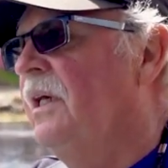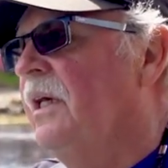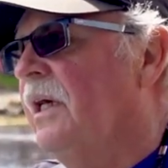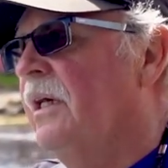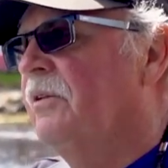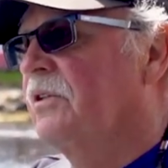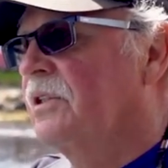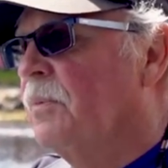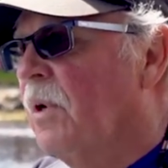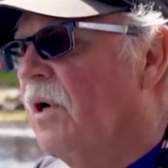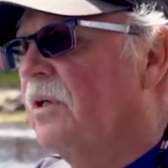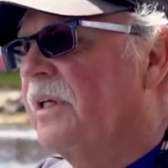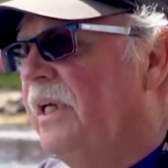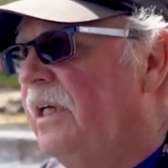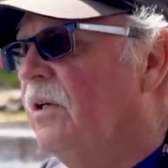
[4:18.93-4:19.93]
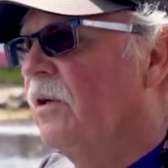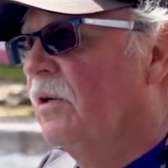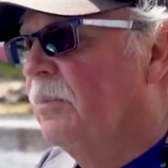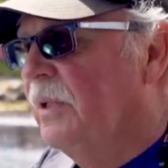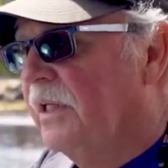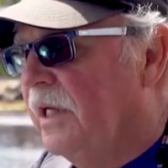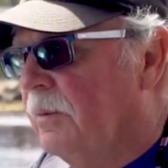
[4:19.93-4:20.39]
And the small
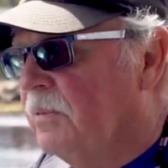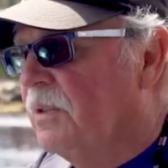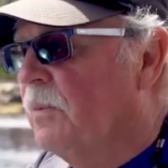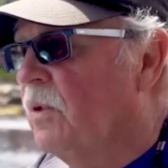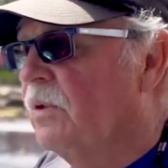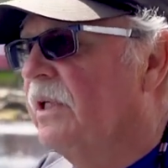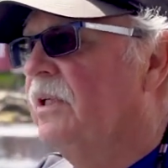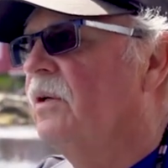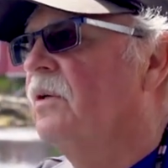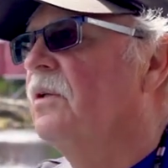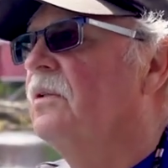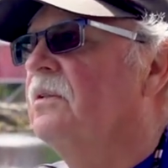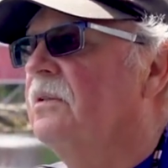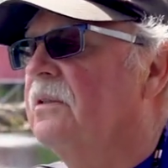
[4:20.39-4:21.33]
keyhole became Smoky Hole.